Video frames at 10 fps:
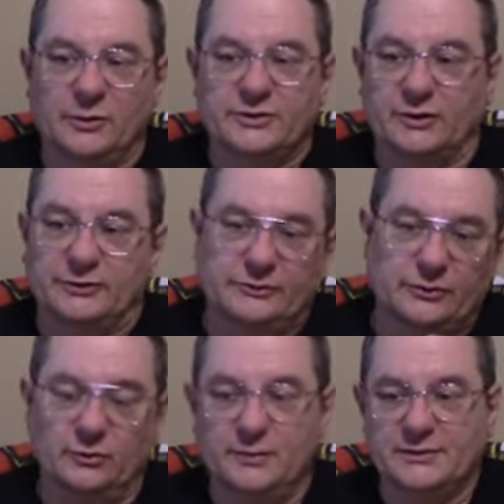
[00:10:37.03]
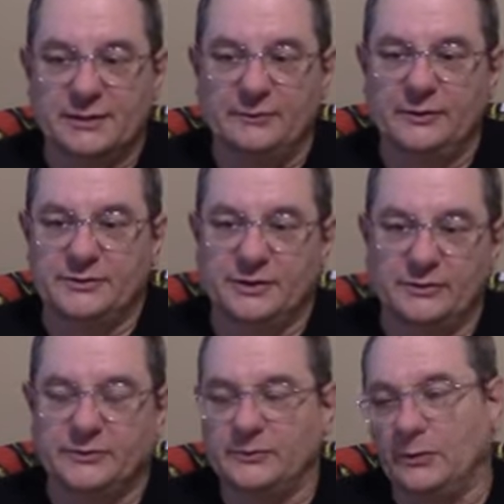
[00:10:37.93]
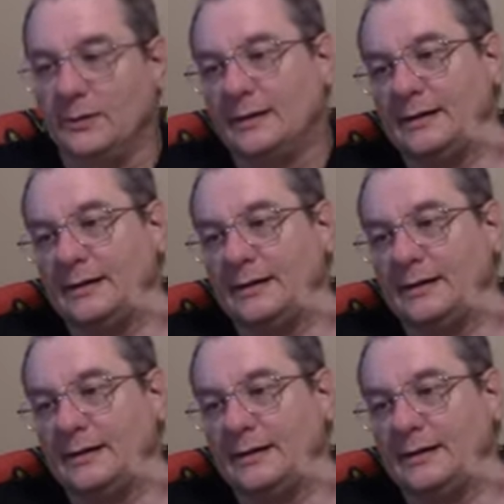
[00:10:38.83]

wind charge controller, but it's not really a charge controller.